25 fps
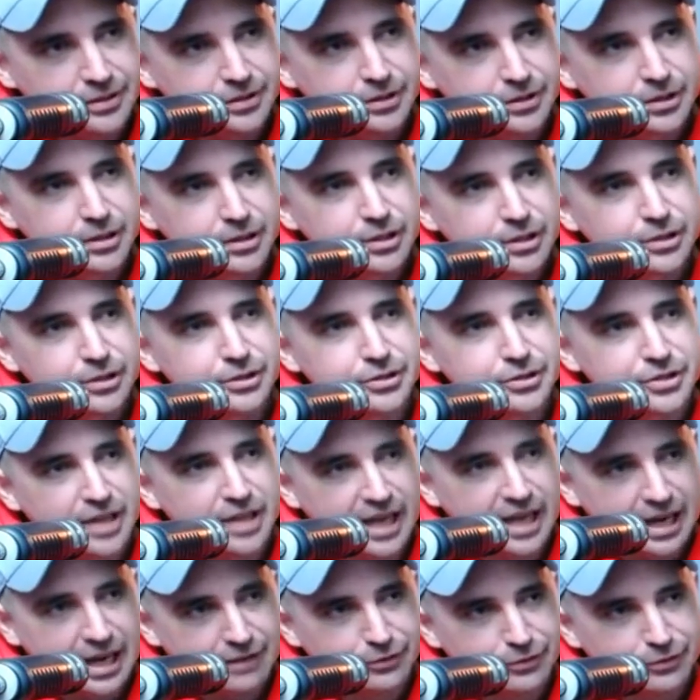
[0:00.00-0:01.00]
to have that as
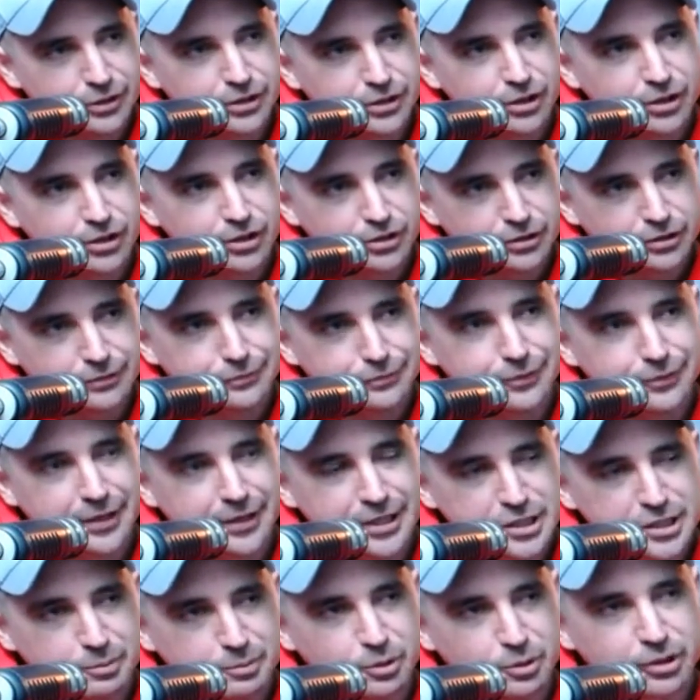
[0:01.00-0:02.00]
your Facebook
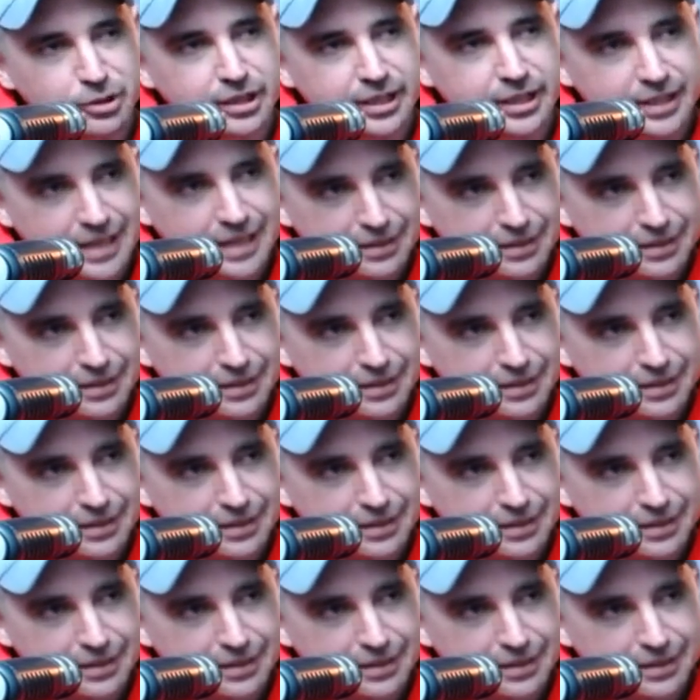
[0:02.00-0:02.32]
profile photo